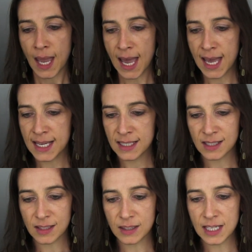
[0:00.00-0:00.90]

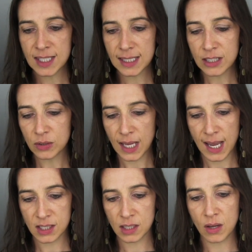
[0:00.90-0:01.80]
And this little
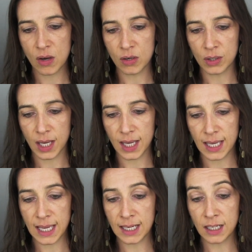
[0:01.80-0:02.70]
catalogue
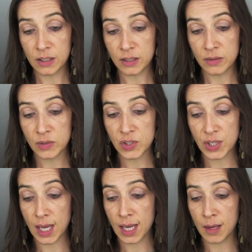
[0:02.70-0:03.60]

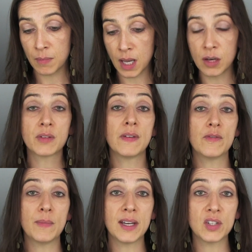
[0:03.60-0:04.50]
includes a lot of
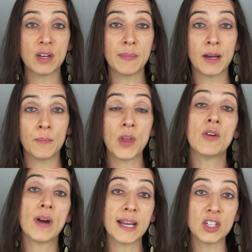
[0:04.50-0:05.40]
information about
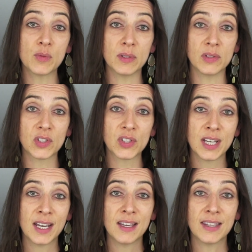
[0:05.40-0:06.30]
arrangements
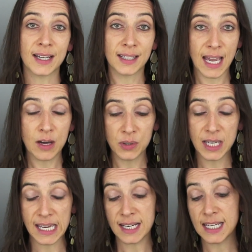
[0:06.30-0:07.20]
that
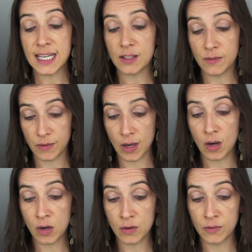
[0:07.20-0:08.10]
Kaucky did
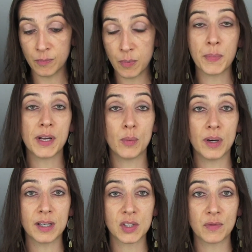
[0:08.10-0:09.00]
of popular
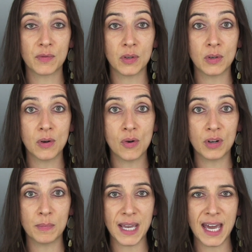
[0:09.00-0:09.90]
works for horn
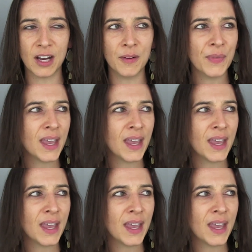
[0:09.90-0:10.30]
and piano.